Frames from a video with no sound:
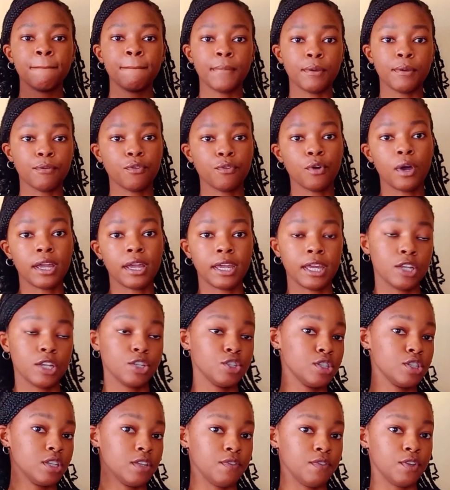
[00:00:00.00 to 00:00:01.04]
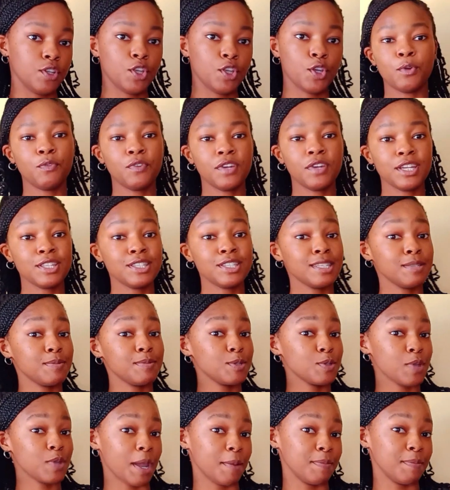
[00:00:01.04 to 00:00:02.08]
Before I get into the video, don't forget to
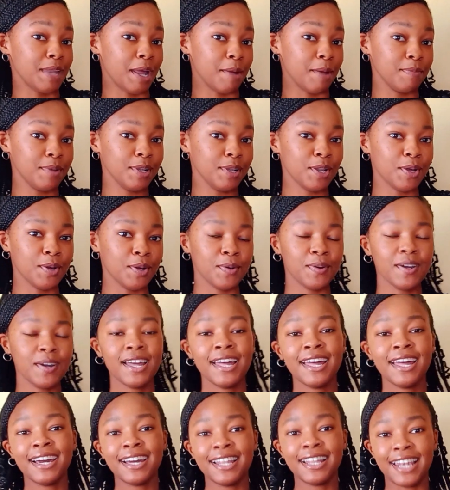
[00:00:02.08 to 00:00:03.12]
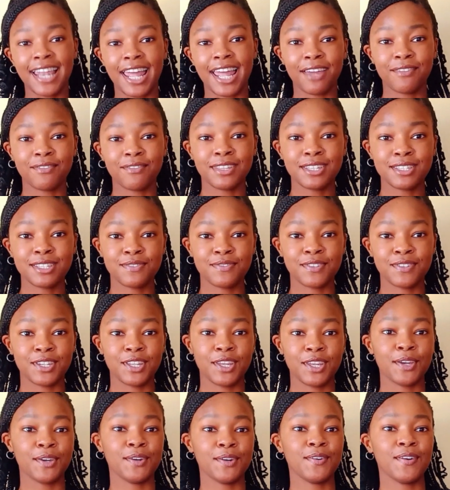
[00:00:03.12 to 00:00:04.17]
subscribe down below, like this
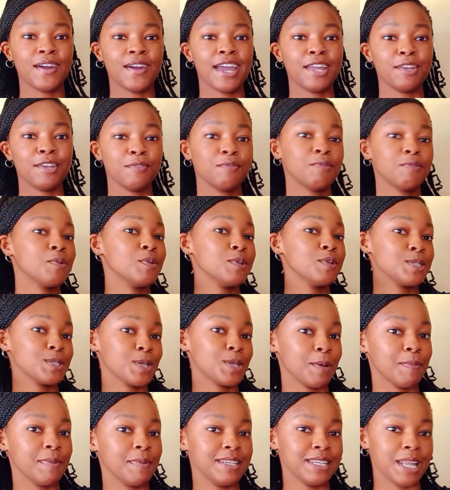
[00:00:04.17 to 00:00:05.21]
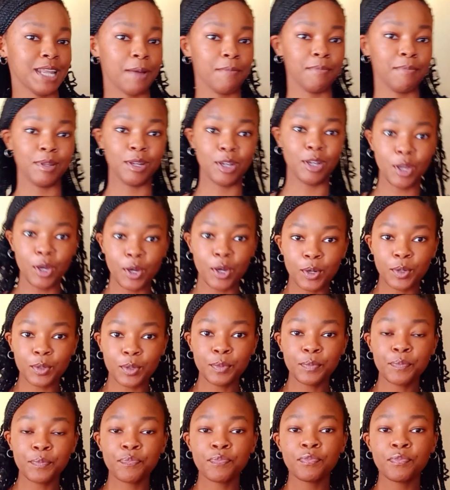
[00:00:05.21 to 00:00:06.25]
video, and of course comment down
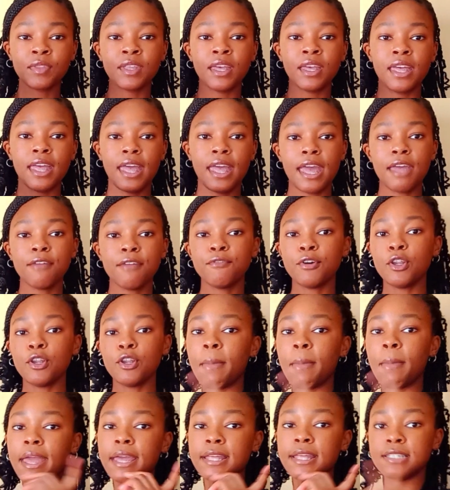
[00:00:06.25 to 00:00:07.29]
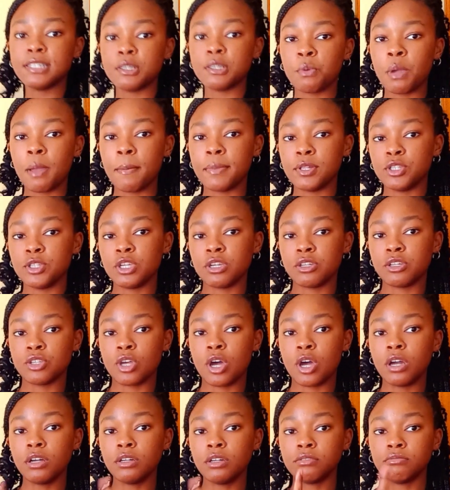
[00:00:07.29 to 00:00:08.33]
below and my Instagram and
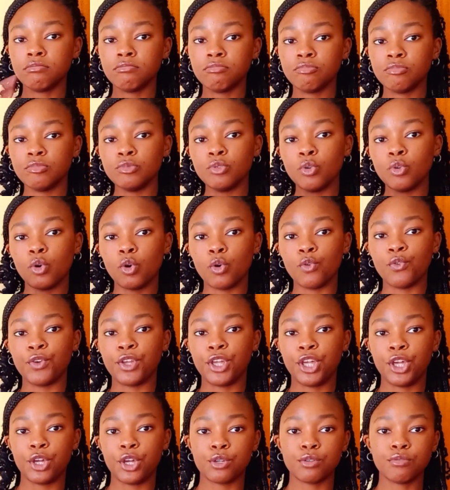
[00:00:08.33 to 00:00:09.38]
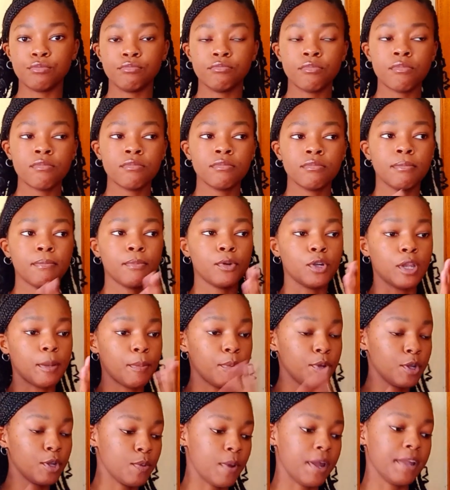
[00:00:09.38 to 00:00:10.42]
TikTok over here. I'm gonna
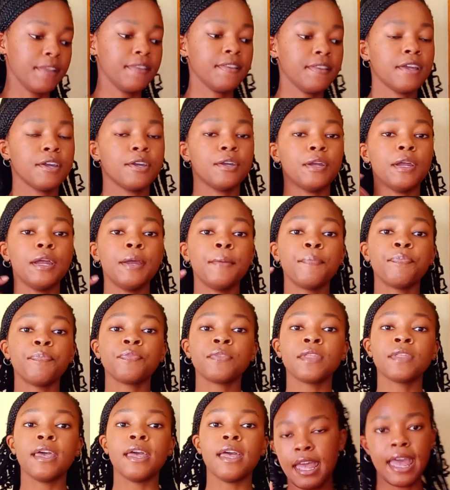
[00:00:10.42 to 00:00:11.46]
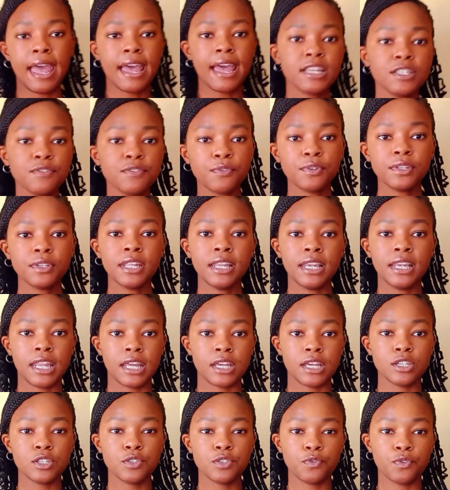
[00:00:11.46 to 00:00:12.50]
put it right there. As for the
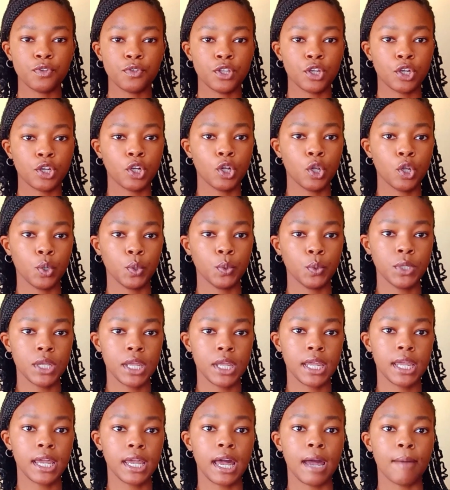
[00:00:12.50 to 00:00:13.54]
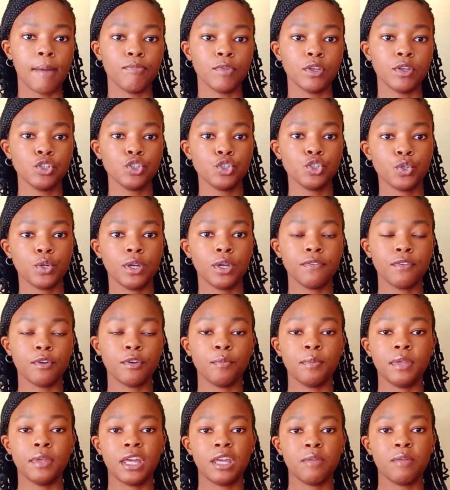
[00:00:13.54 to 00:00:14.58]
links for the clothing, I'm not sure if
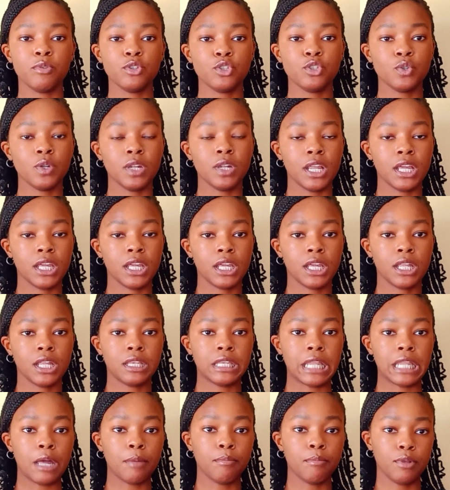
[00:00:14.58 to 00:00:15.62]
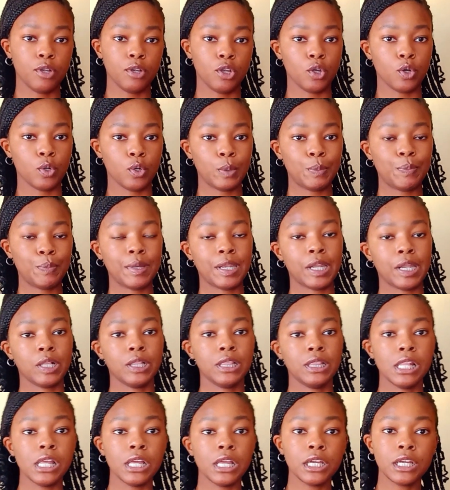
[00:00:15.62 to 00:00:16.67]
I'll be able to link it down below, but I'll
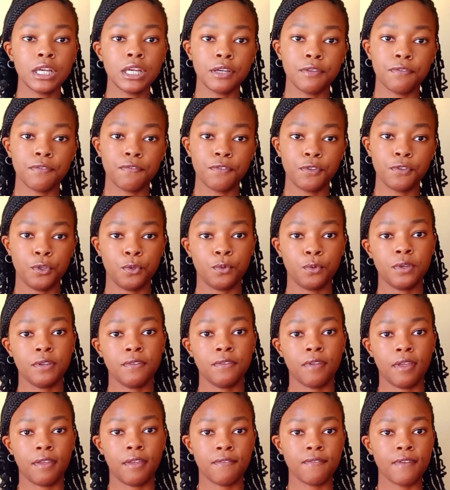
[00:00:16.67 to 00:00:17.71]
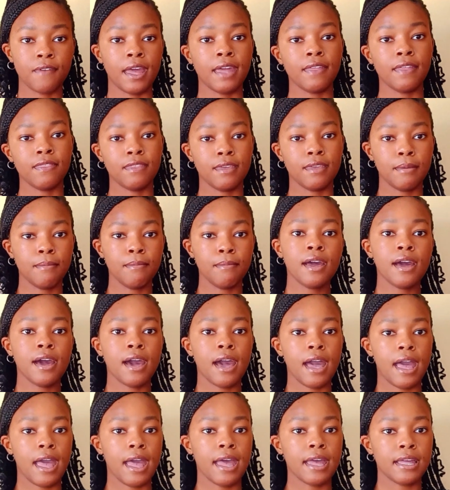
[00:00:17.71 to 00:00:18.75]
link a few if I find them,
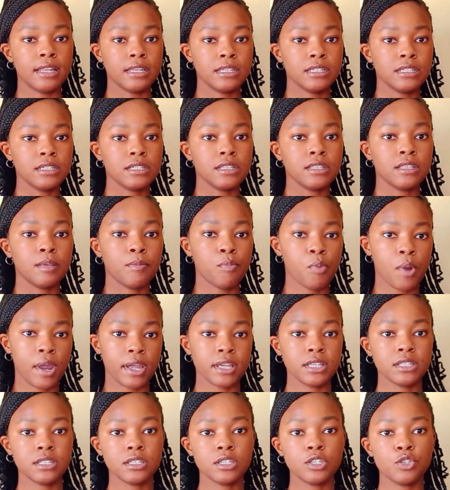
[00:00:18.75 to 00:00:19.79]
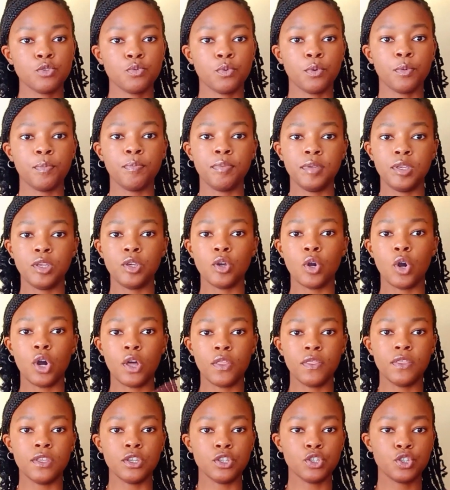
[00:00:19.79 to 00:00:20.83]
and the prices will be
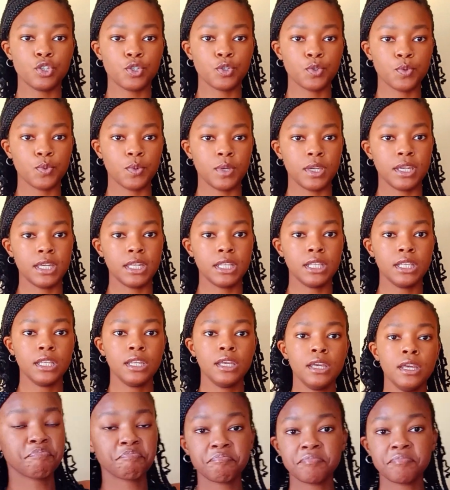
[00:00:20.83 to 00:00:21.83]
on the screen.